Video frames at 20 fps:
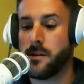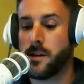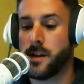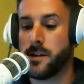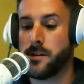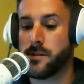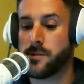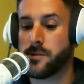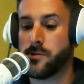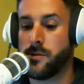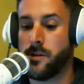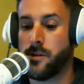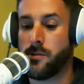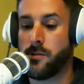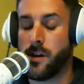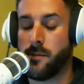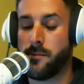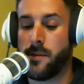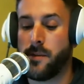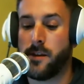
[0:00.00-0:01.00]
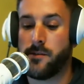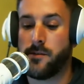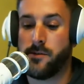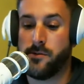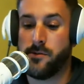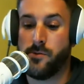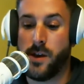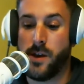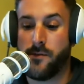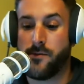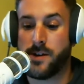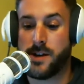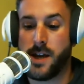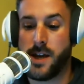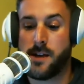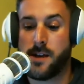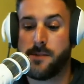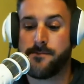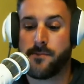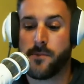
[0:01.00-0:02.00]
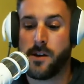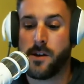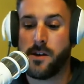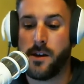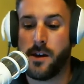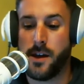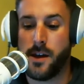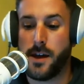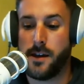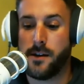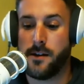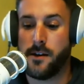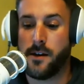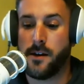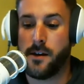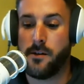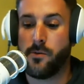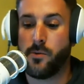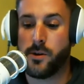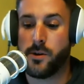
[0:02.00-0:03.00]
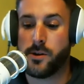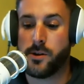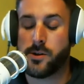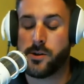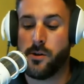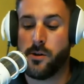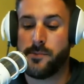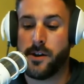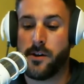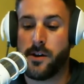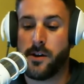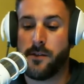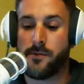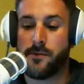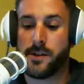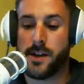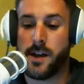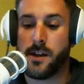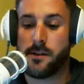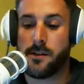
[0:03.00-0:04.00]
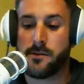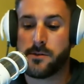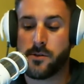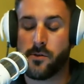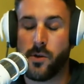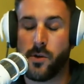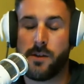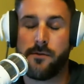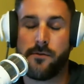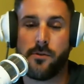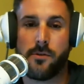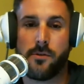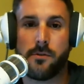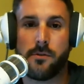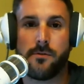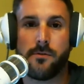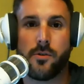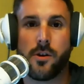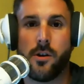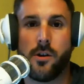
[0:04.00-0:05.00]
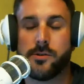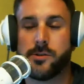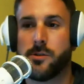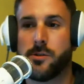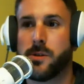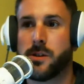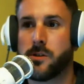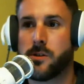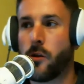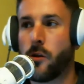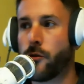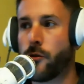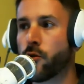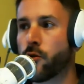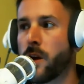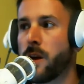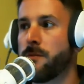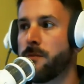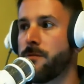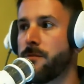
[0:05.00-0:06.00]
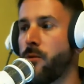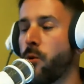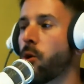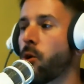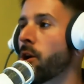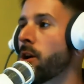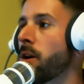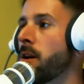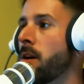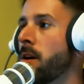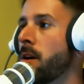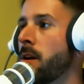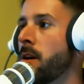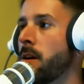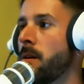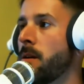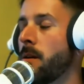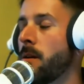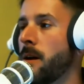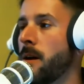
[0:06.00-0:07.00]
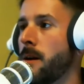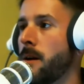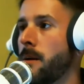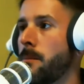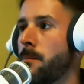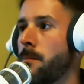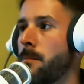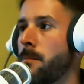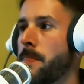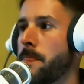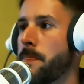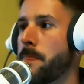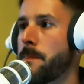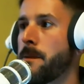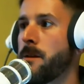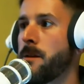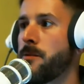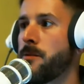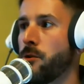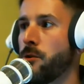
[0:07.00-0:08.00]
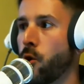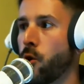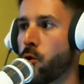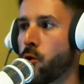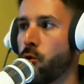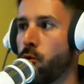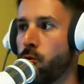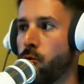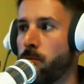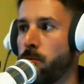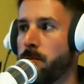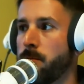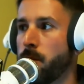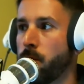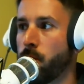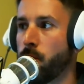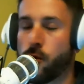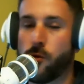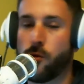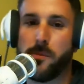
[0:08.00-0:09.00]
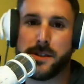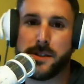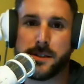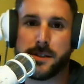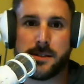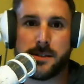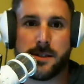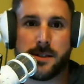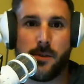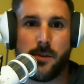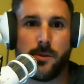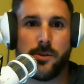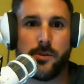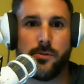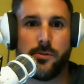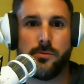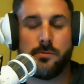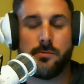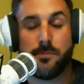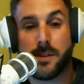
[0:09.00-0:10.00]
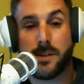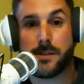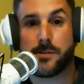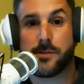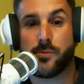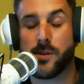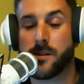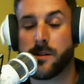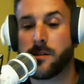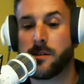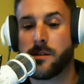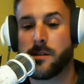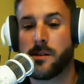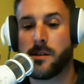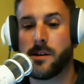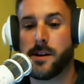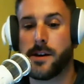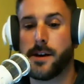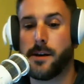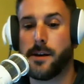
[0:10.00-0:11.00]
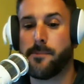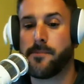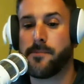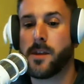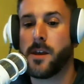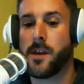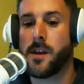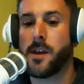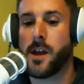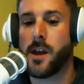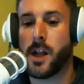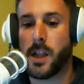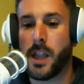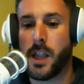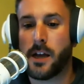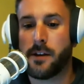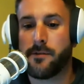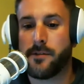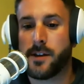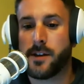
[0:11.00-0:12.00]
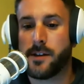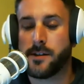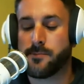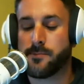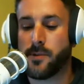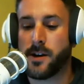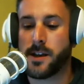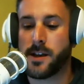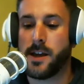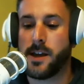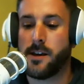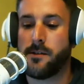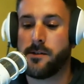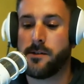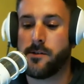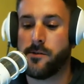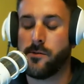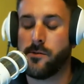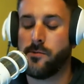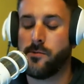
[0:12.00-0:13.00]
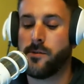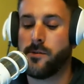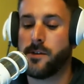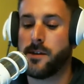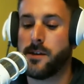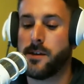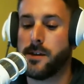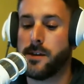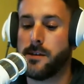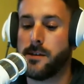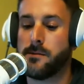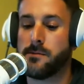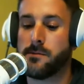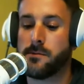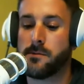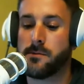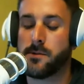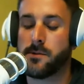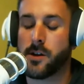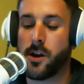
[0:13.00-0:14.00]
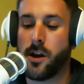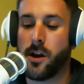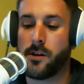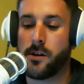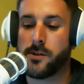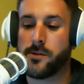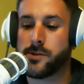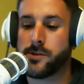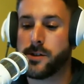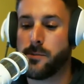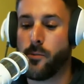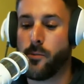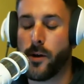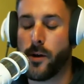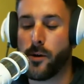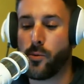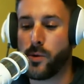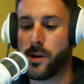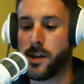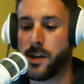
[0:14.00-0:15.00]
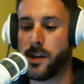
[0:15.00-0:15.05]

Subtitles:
the studio come to every day, and we show up there every day. It's great for culture, but it's also great for the local businesses that we do business with. A lot of it is predicated to the car dealership, where